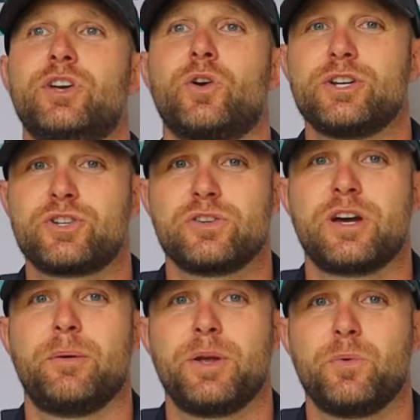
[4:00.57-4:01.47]
your insurance
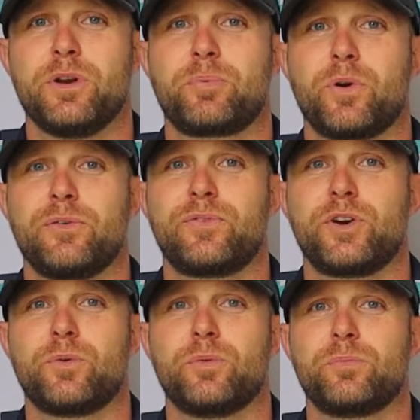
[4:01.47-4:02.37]
company wouldn't approve
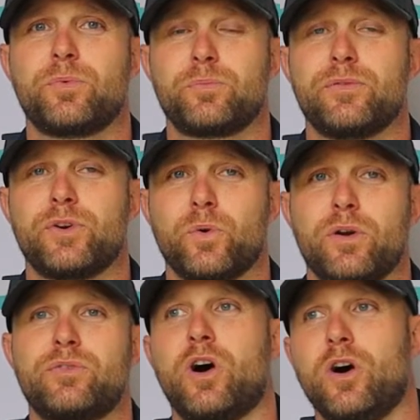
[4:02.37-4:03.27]
your
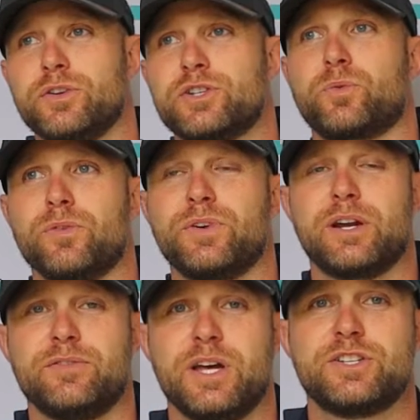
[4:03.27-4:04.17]
roof, call Digital Roofing
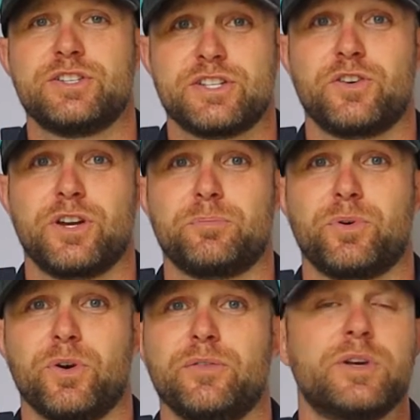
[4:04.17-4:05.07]
Innovations and they'll get
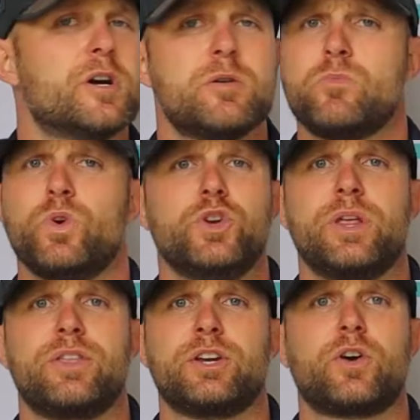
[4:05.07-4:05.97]
approved. Wouldn't do
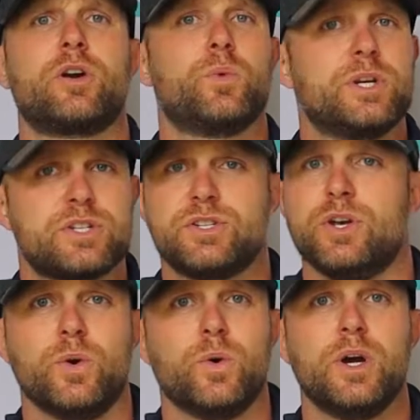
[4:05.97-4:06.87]
anything dirty. We just
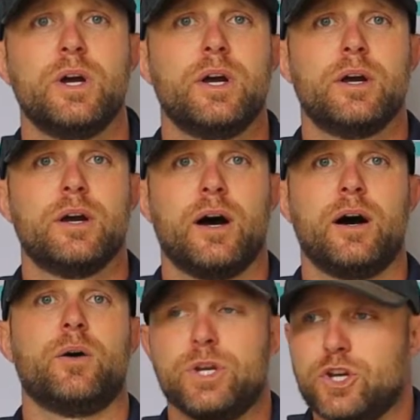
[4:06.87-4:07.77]
knew.
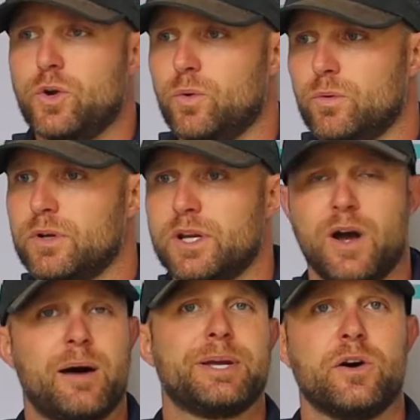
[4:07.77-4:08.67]
We knew
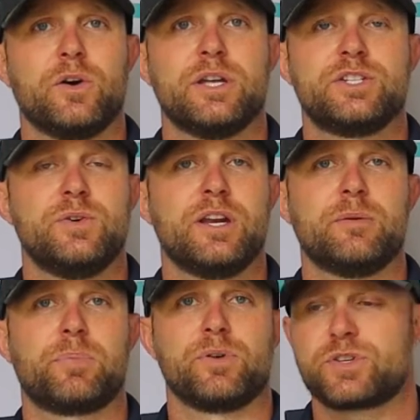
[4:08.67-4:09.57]
how many hail hits you
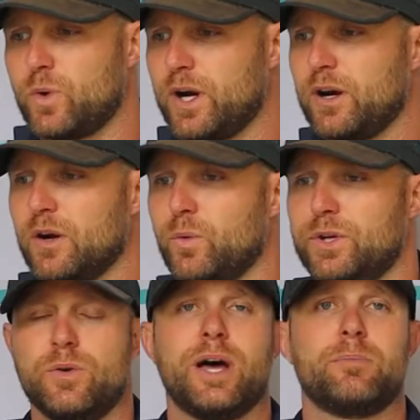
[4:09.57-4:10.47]
needed per square. We
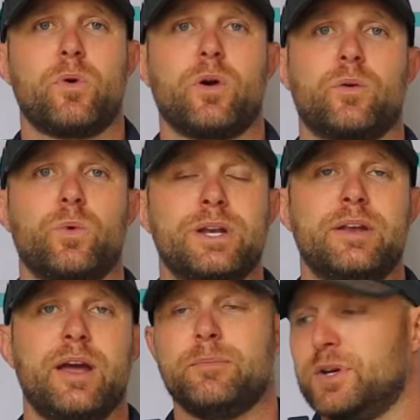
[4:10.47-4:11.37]
knew how to mark wind
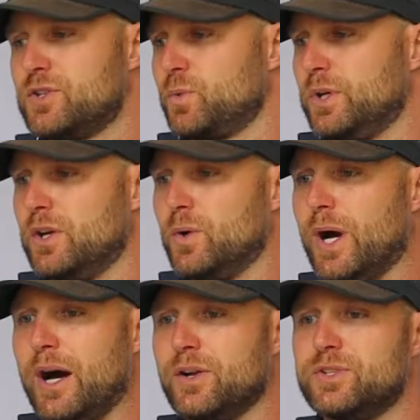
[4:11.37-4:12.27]
damage. We knew
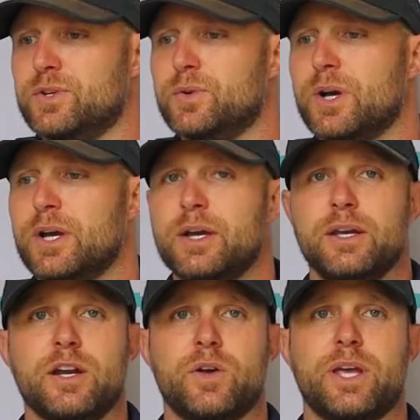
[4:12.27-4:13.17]
how to
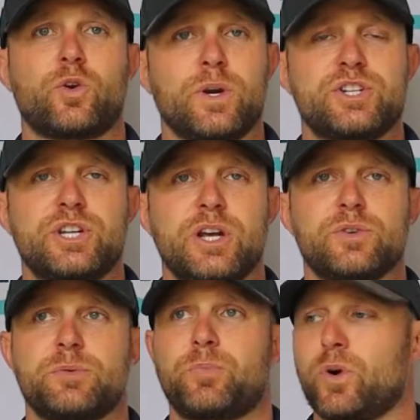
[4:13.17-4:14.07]
get crease
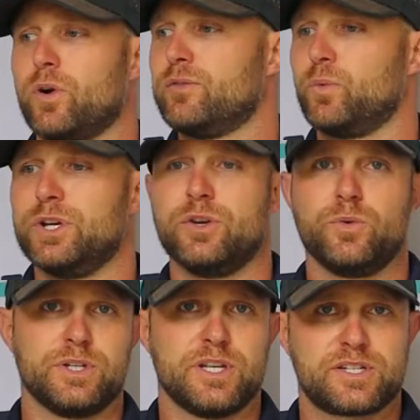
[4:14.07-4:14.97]
shingles approved. We knew
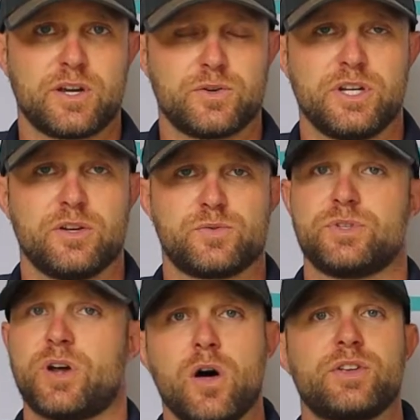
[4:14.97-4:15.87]
what disco shingles
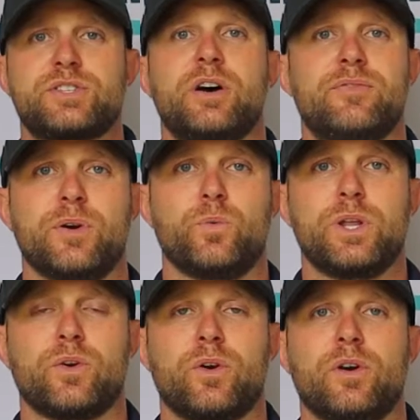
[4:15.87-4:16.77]
was. All the stuff that
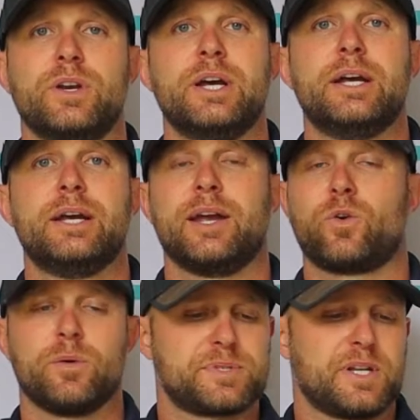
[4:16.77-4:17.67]
we learned in
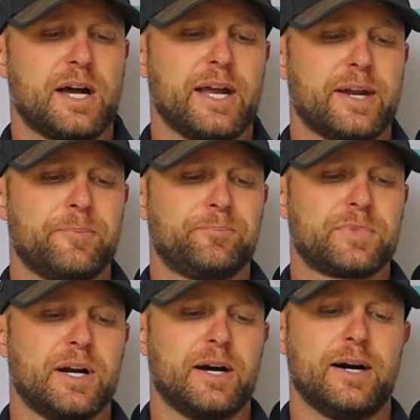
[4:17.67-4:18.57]
groups like
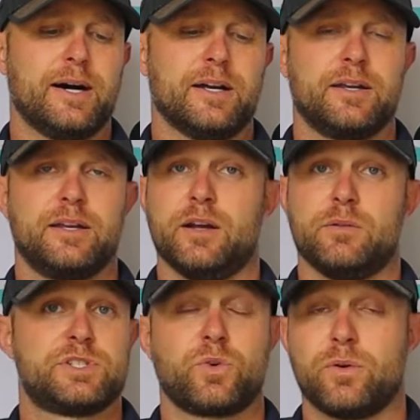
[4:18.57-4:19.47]

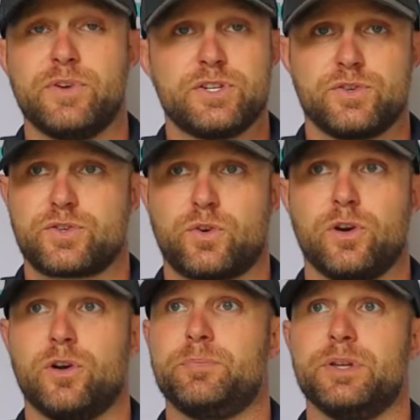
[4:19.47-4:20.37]
Storm Ventures
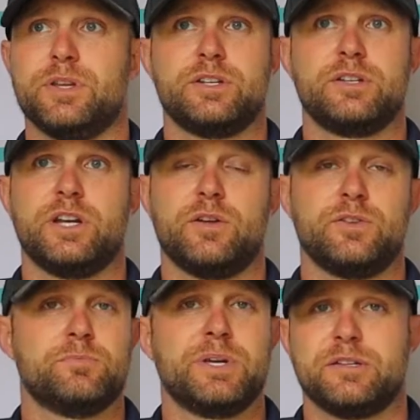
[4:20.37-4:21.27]
Group, and
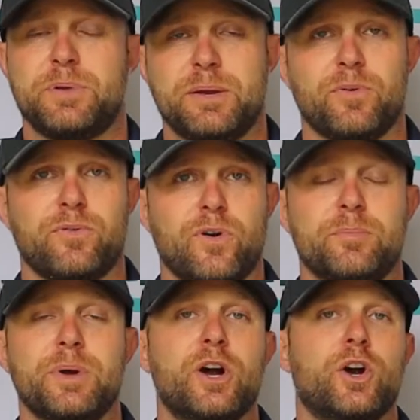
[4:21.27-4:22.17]
you meet these people
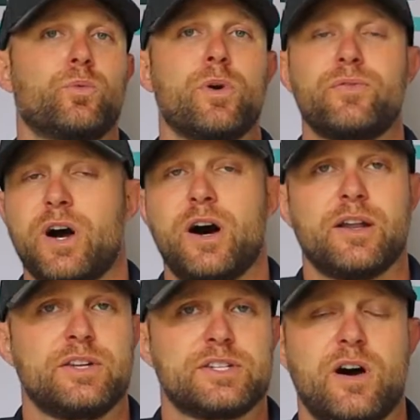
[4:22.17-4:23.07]
from RoofCon
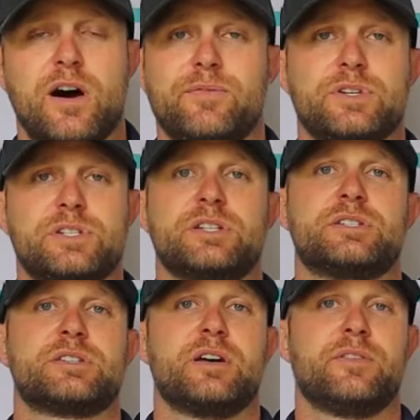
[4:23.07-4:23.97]
at these conferences
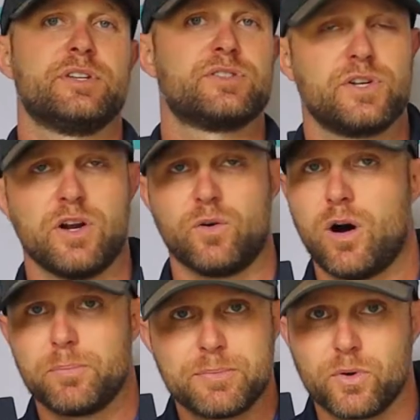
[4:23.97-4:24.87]
and stuff. These are
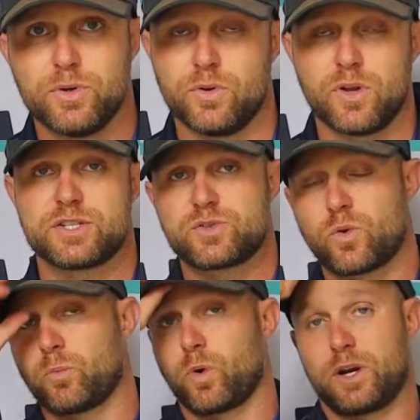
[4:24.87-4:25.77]
all people who do a lot of
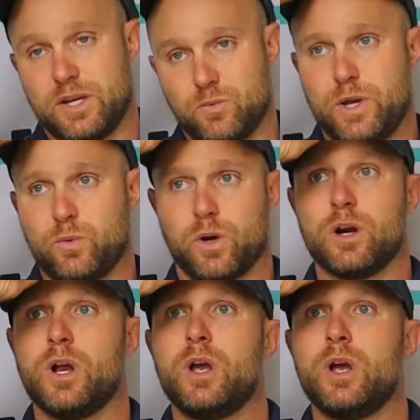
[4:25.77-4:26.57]
storm work, and we were